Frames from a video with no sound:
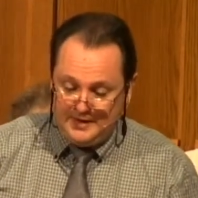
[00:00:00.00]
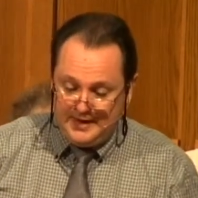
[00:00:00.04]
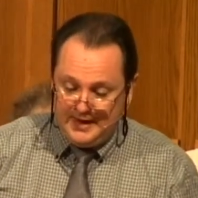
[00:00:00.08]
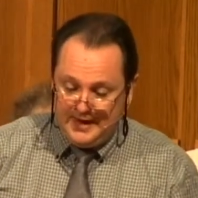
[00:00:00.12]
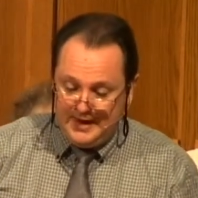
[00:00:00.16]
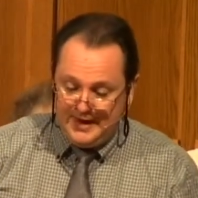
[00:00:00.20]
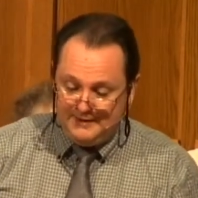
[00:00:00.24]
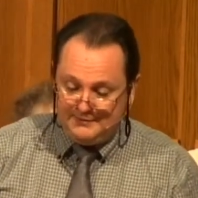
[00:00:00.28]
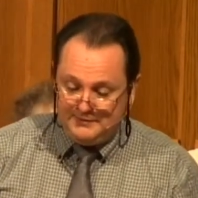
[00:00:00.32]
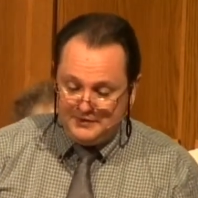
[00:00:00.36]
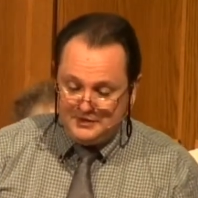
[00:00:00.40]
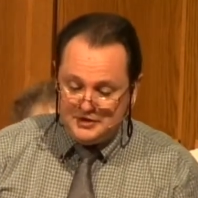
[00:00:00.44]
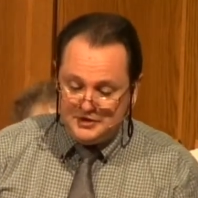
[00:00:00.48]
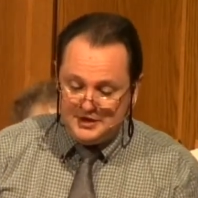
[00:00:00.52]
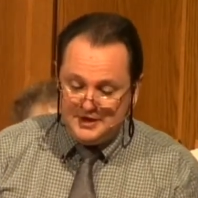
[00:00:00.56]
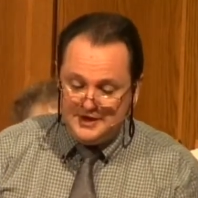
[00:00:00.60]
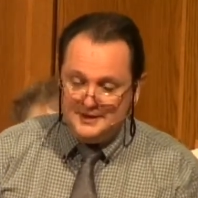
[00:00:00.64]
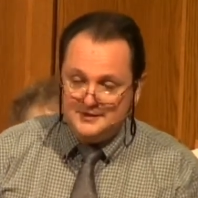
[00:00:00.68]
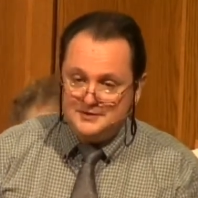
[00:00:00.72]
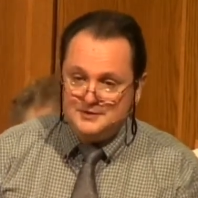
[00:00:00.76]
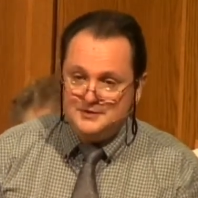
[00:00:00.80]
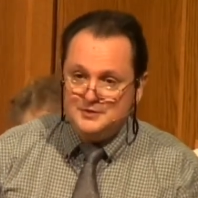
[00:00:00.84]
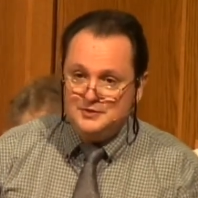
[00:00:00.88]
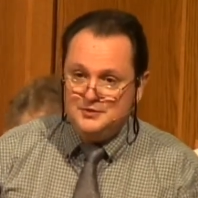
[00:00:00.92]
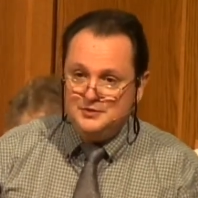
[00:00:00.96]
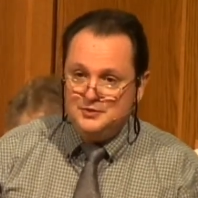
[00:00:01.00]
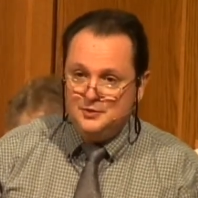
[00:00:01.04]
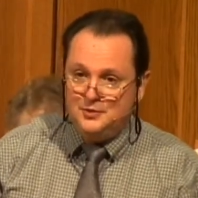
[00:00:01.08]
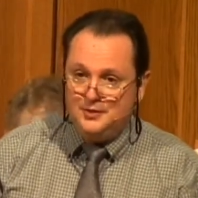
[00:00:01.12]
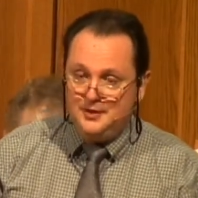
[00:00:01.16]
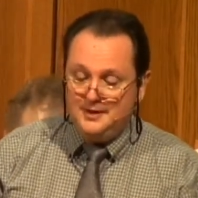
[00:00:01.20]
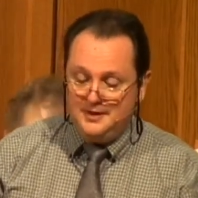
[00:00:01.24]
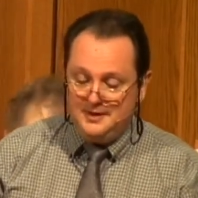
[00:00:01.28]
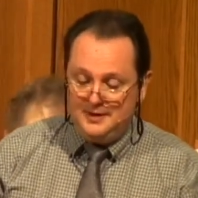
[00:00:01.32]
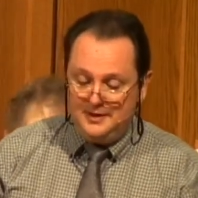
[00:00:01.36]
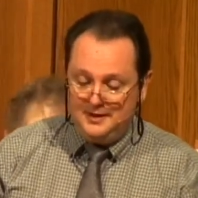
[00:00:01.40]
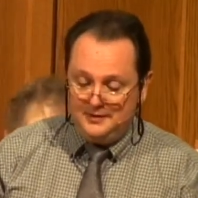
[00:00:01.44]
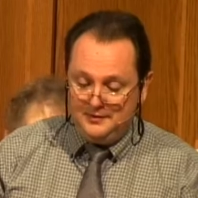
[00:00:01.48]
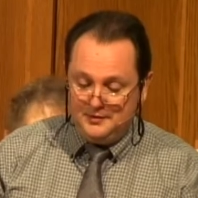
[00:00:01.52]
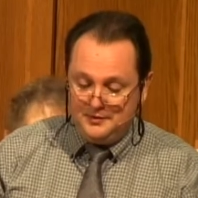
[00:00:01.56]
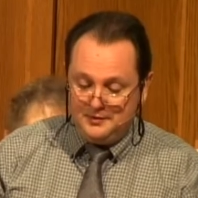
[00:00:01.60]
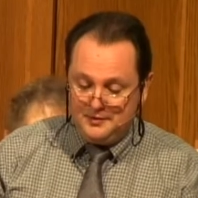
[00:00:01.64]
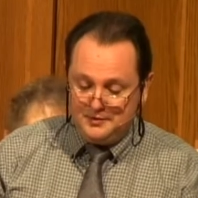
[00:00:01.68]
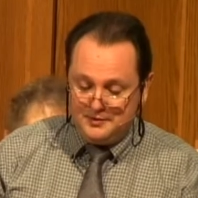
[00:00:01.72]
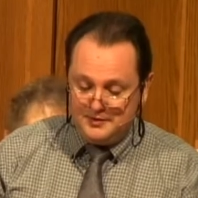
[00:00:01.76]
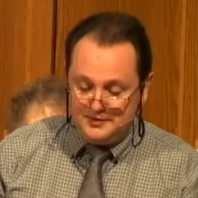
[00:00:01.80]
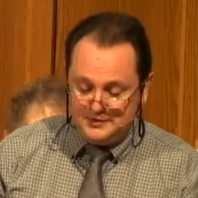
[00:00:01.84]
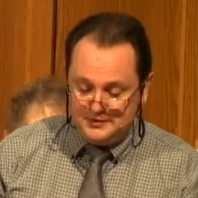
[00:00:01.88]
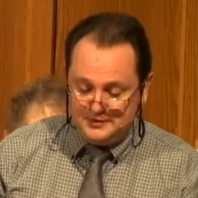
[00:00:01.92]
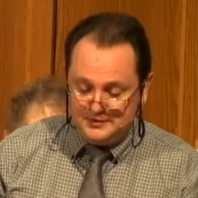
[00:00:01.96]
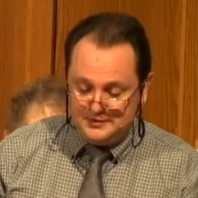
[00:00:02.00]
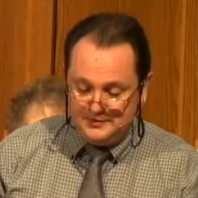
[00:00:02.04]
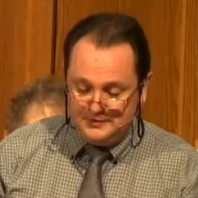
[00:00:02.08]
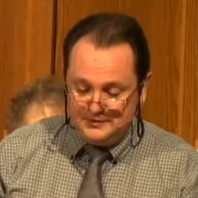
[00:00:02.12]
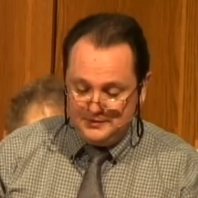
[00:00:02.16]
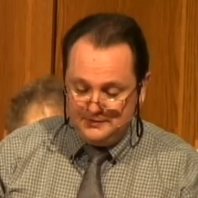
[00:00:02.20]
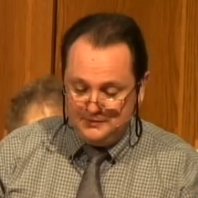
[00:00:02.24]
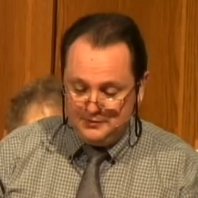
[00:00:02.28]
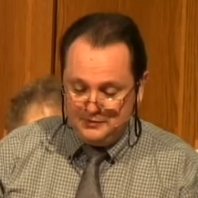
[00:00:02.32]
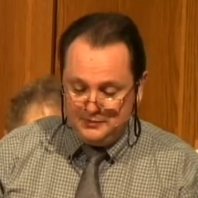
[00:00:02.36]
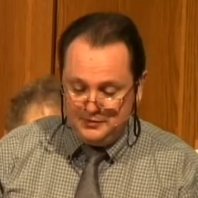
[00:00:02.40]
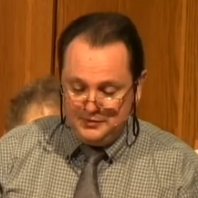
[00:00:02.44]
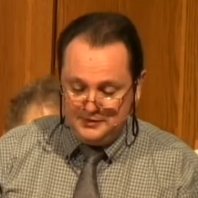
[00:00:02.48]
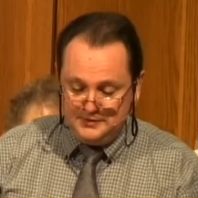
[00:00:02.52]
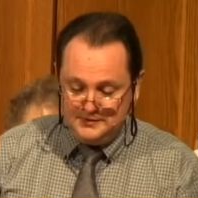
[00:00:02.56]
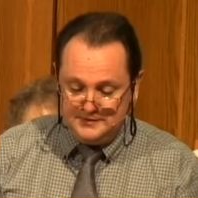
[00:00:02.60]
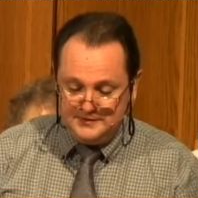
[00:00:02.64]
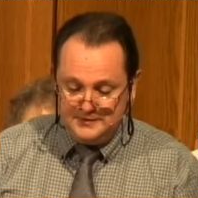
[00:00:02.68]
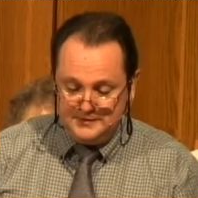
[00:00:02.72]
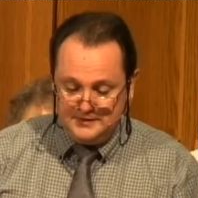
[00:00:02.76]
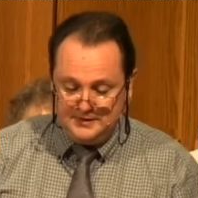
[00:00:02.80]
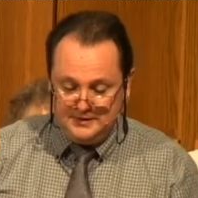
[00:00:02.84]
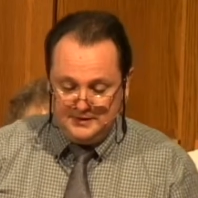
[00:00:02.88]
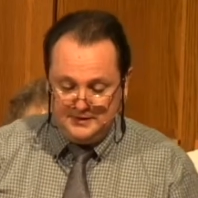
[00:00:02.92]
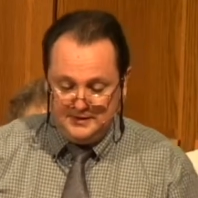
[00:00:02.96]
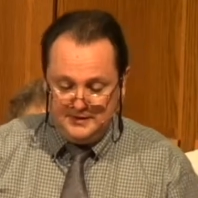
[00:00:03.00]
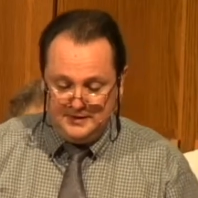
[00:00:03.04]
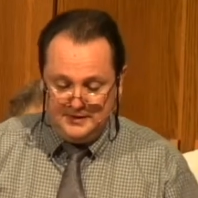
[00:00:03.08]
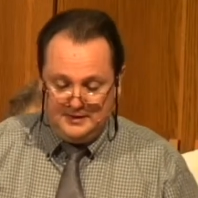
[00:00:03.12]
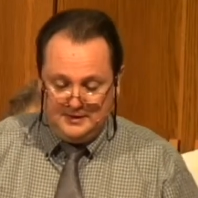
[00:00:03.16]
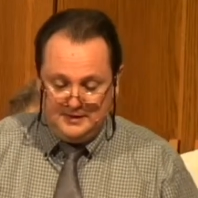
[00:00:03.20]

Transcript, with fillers: have the chance to join other Christians of the peninsula